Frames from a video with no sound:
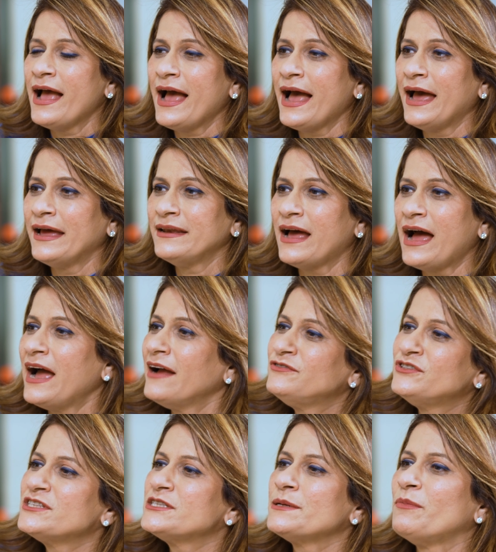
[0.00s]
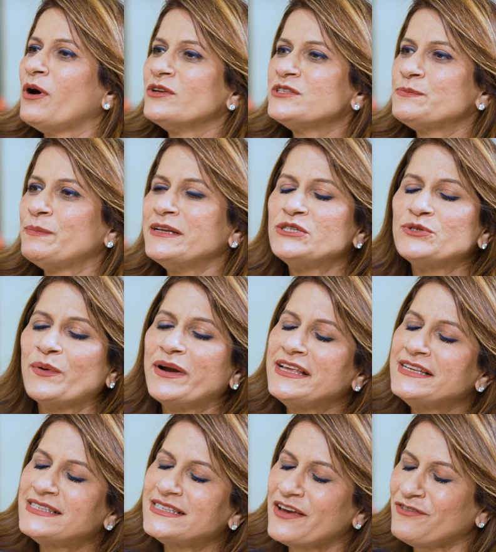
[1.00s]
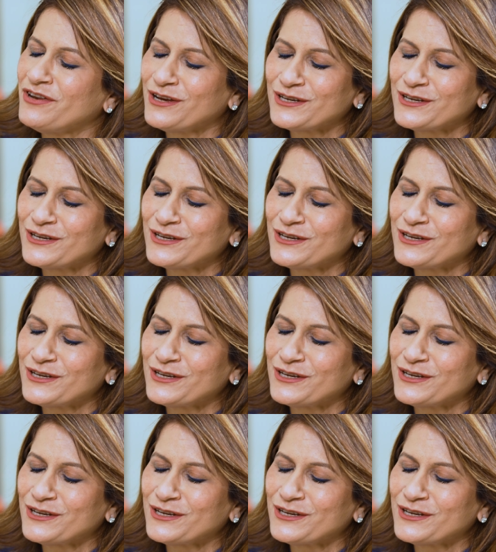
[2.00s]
And I've just about spent 27